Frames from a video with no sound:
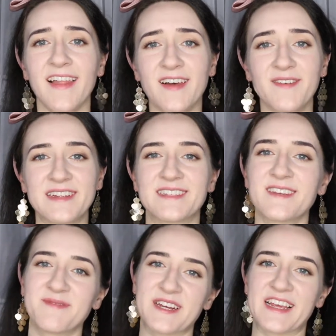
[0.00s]
Hello and
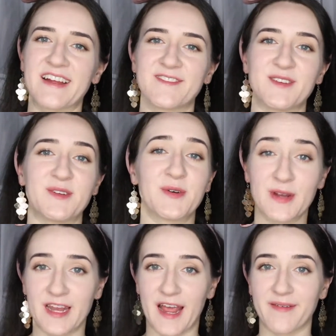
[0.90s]
good morning, good afternoon, or
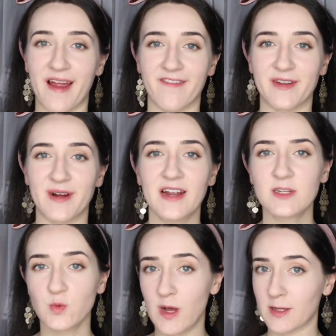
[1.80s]
good night wherever you are,
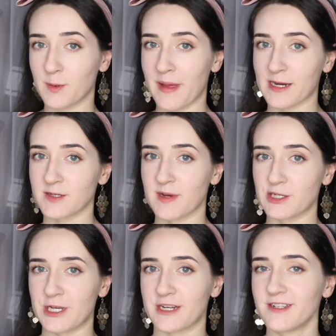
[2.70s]
and welcome back to my
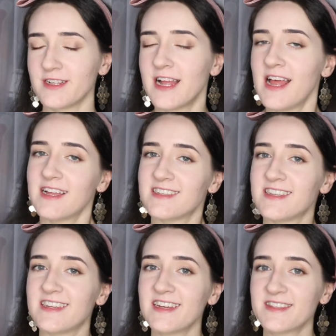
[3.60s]
channel.
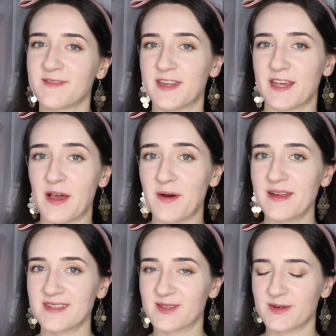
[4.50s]
Today's video
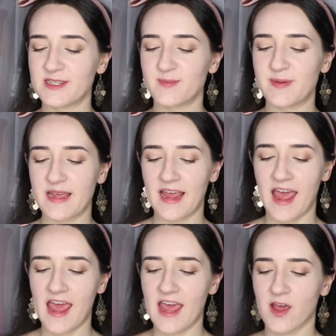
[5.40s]
is going to be
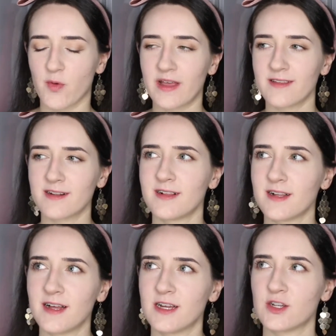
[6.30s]
a quick
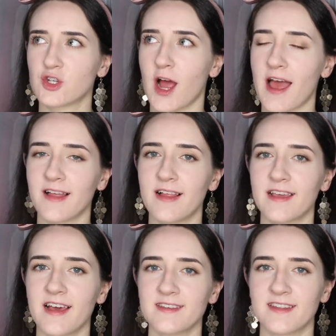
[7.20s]
little trial, I
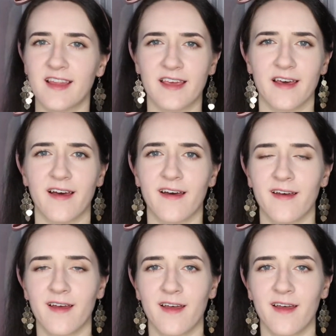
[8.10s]
guess, and like a